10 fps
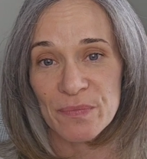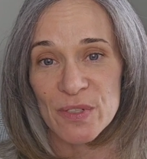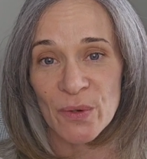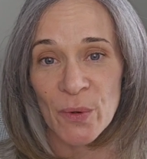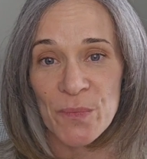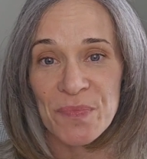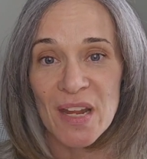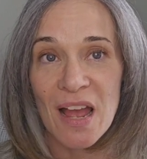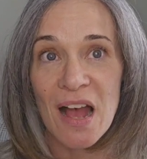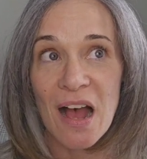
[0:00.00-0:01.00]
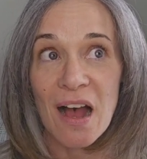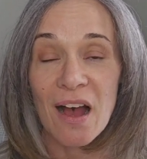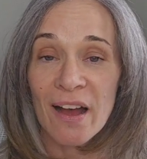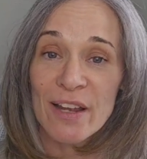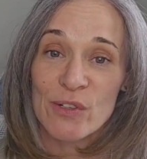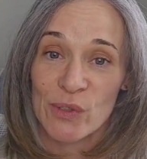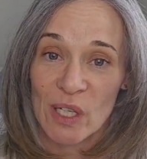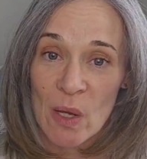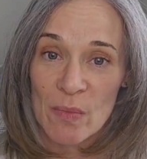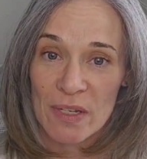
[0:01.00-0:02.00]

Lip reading: So I grew up,